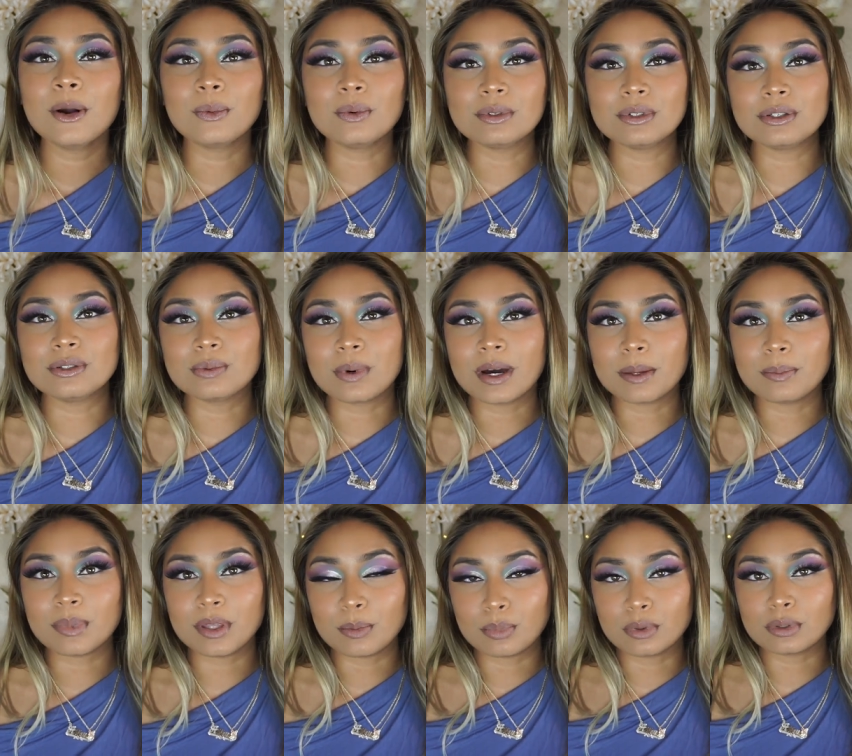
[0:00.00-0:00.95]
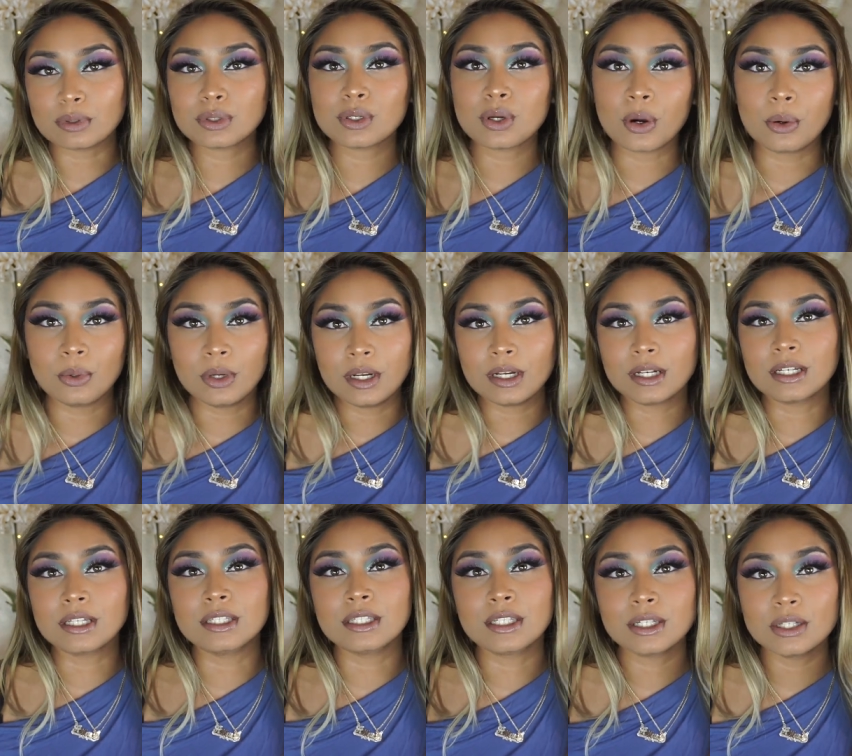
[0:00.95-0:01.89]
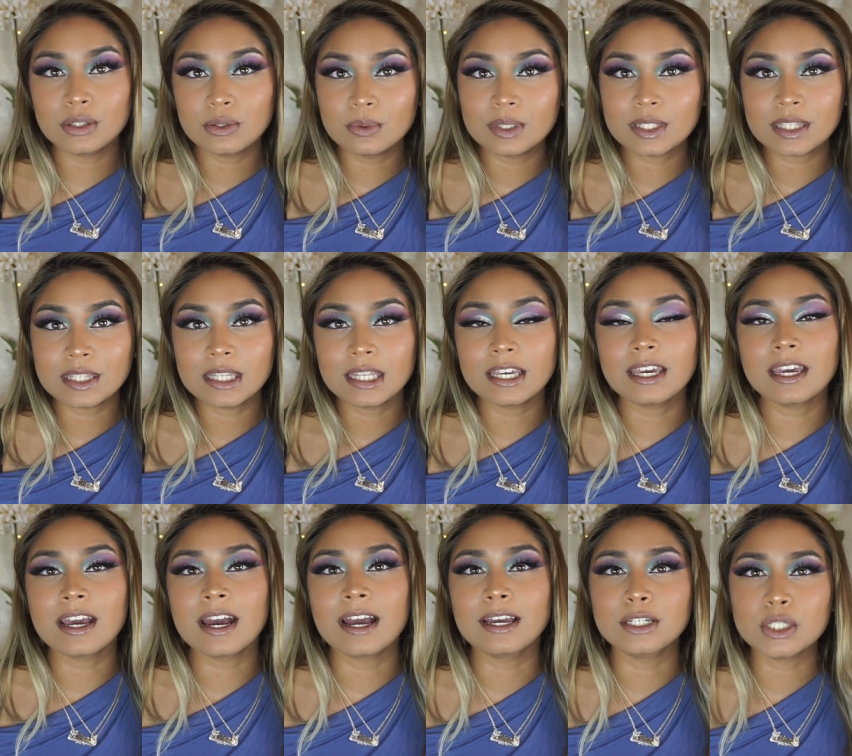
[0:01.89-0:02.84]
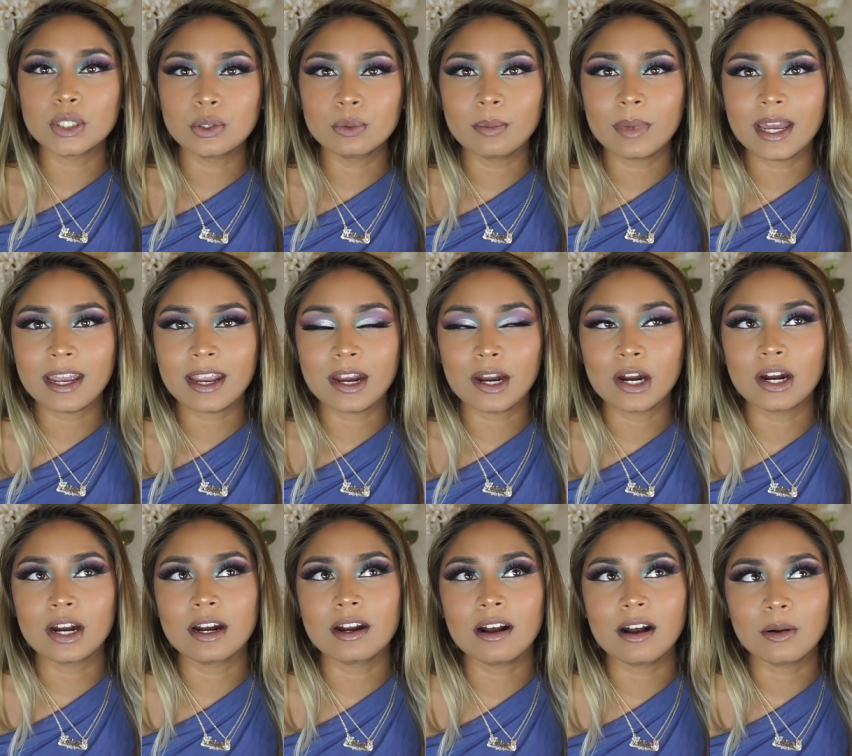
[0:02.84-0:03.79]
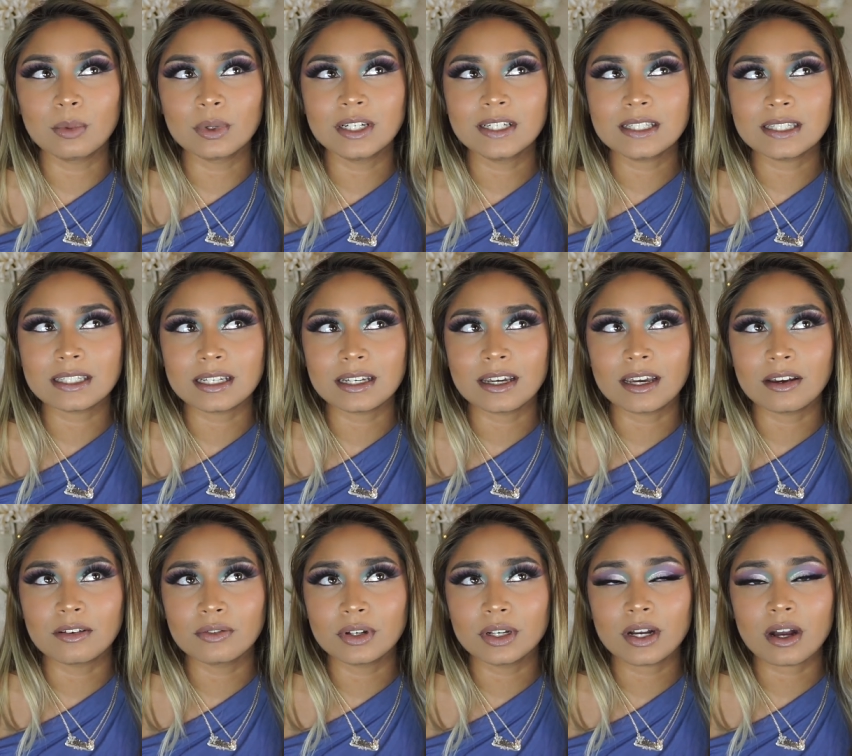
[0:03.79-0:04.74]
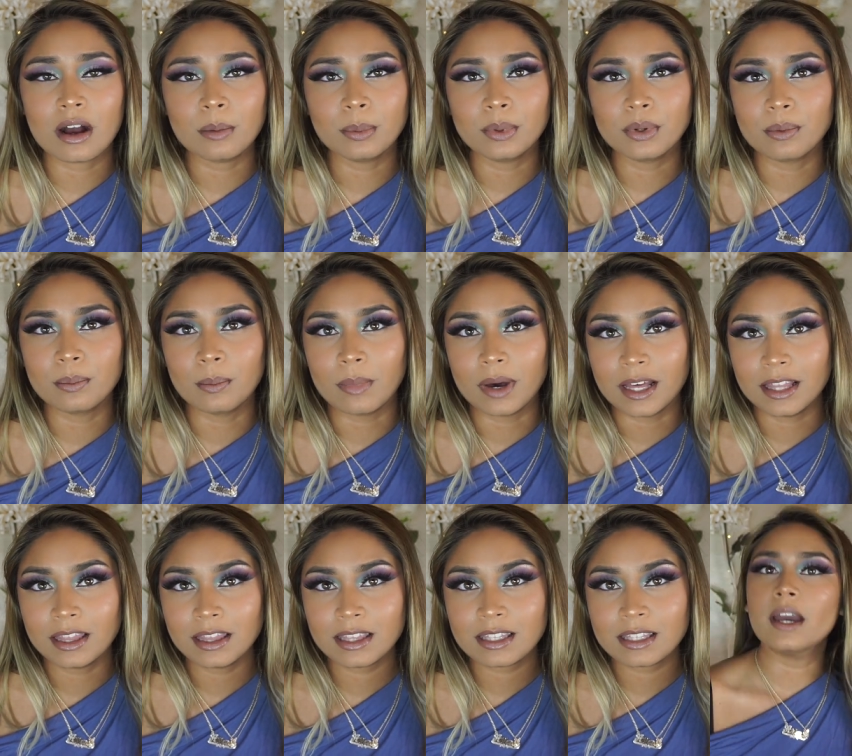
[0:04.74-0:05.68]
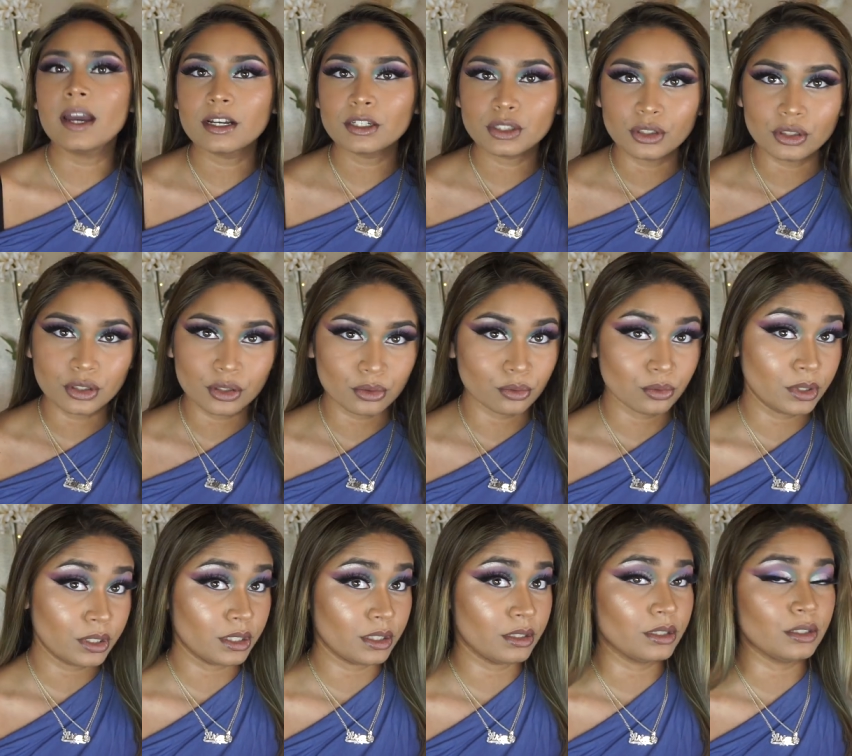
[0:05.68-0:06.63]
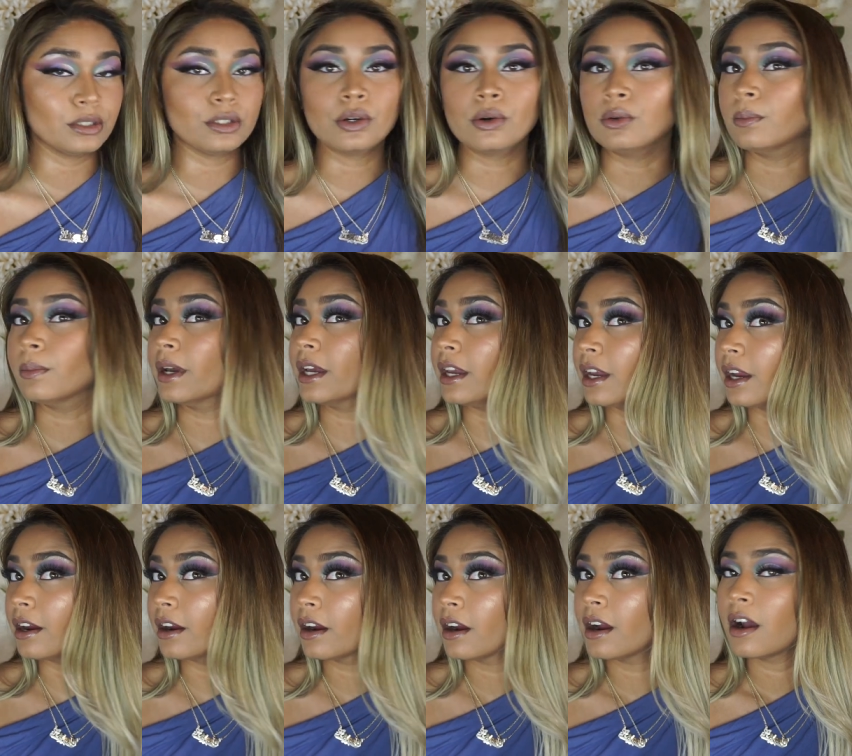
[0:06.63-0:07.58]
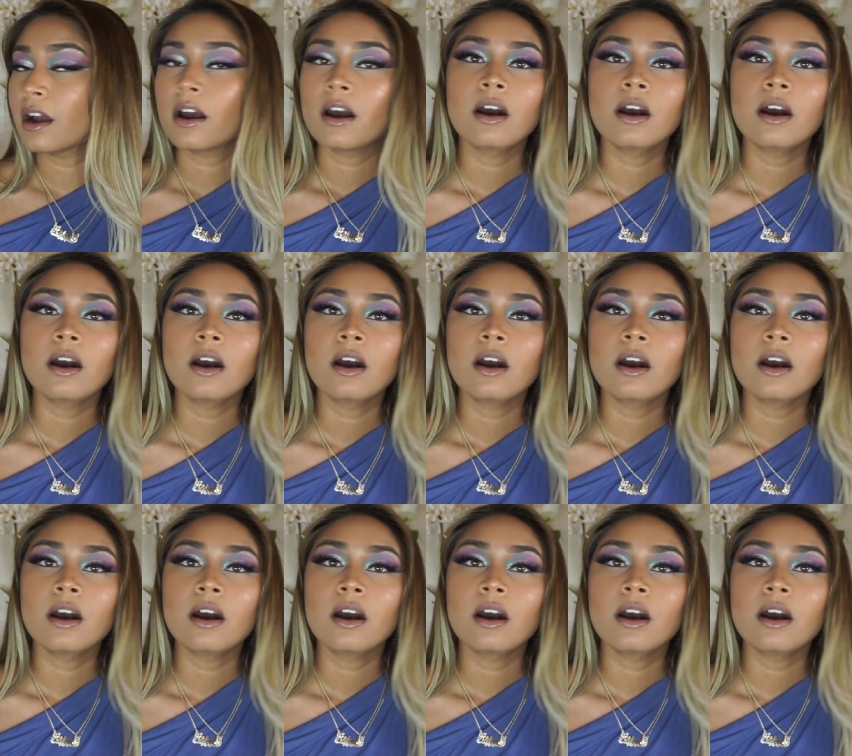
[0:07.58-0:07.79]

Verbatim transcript: which is why people tone it continuously i tone my hair i want to say every couple months i actually just recently toned my hair